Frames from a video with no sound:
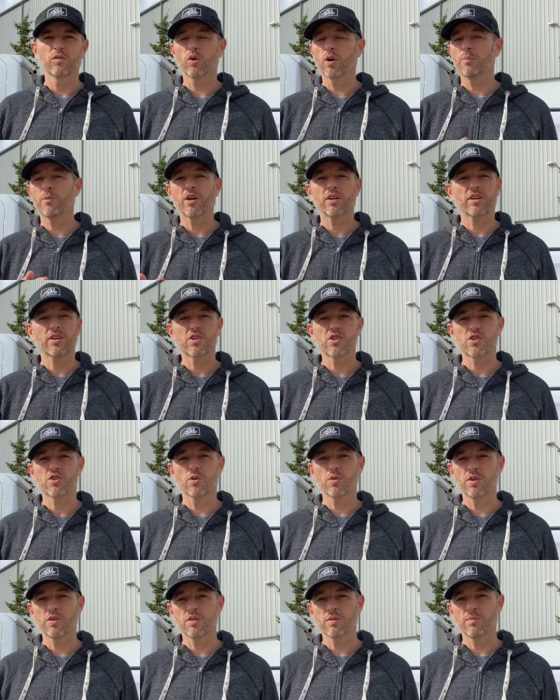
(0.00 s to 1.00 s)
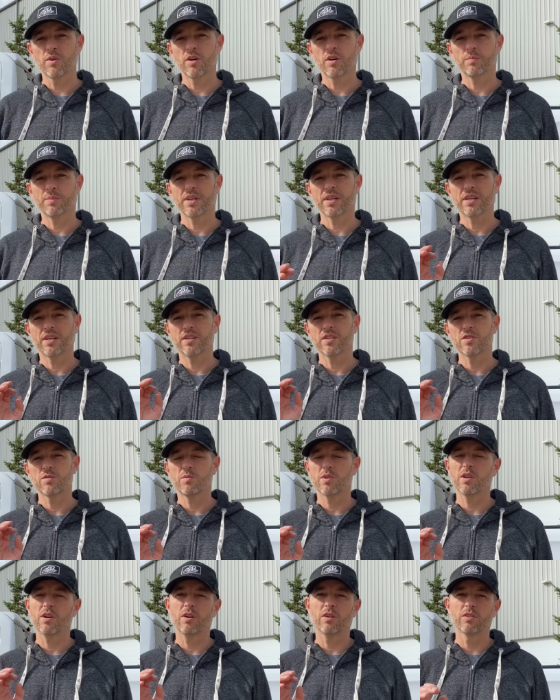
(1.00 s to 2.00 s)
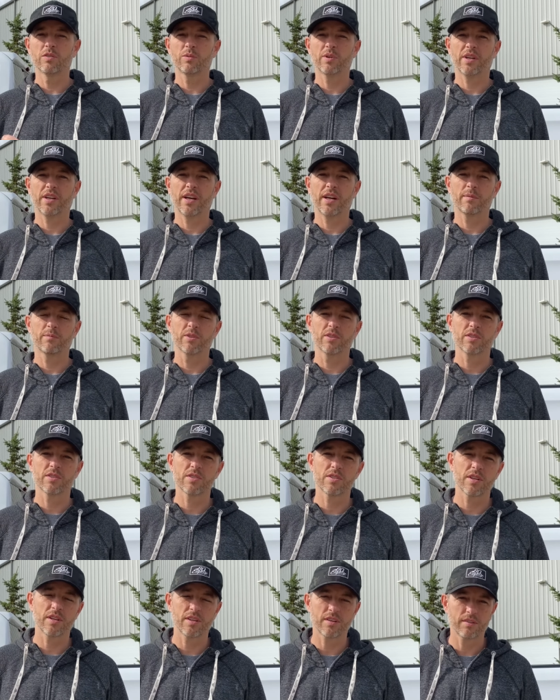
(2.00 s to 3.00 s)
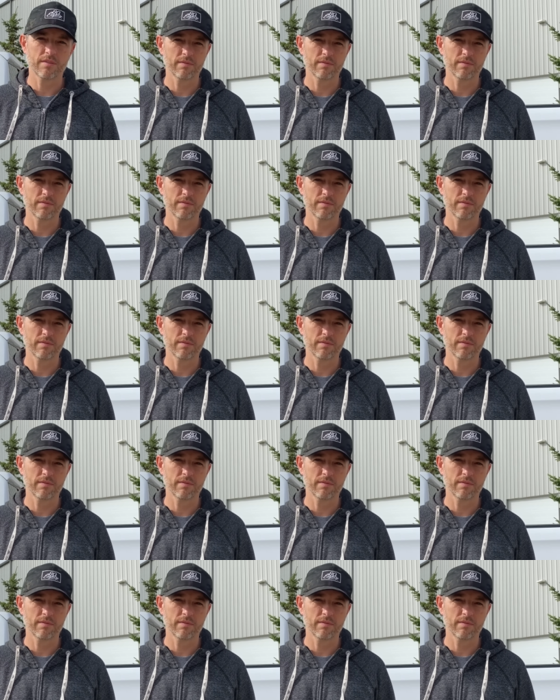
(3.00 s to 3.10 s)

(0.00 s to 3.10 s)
No, I'm not gonna show you them all because we all know what a camera looks like.